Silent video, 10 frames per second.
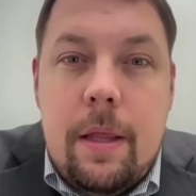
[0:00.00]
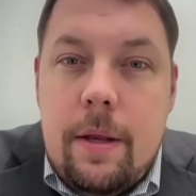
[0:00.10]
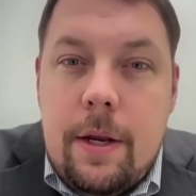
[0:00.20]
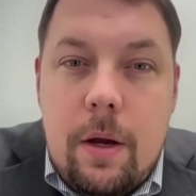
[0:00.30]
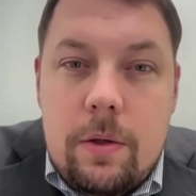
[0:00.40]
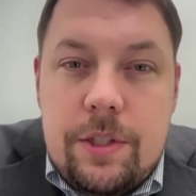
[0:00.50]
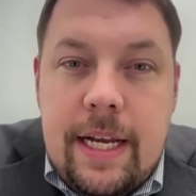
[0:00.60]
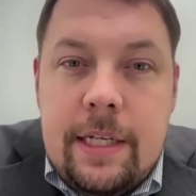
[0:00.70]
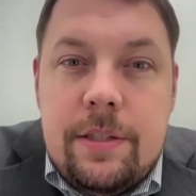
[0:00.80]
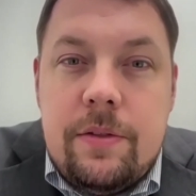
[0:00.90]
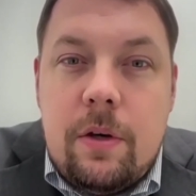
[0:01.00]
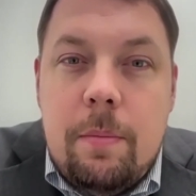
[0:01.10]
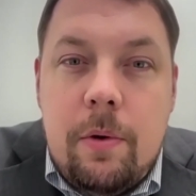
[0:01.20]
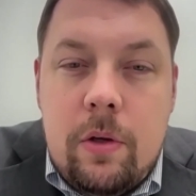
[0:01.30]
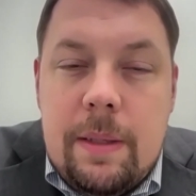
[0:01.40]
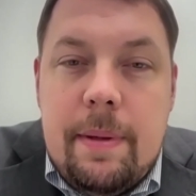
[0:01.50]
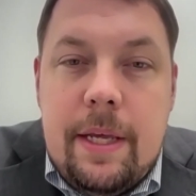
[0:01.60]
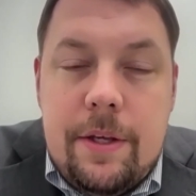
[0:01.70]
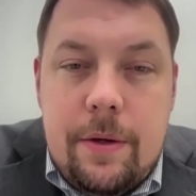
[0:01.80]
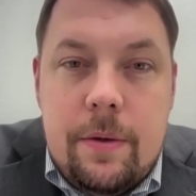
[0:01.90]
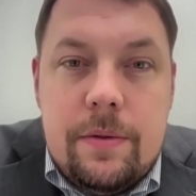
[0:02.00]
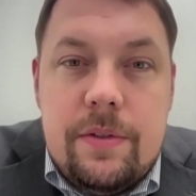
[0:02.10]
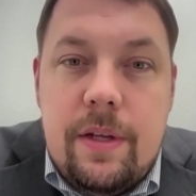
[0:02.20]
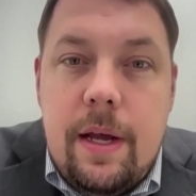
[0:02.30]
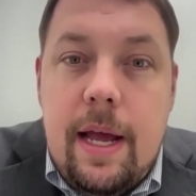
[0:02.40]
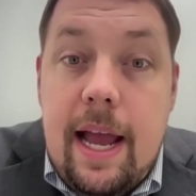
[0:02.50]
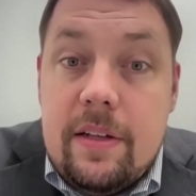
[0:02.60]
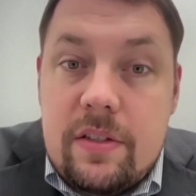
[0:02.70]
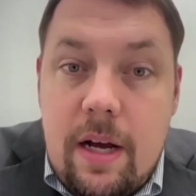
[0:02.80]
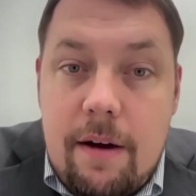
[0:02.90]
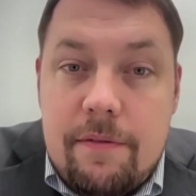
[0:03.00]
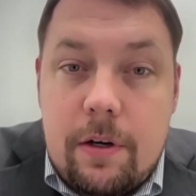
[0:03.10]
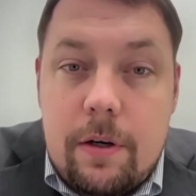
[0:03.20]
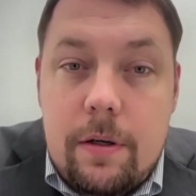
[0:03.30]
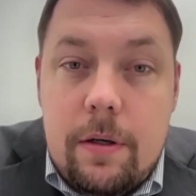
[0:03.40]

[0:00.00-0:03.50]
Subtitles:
The negotiations are only being used as cover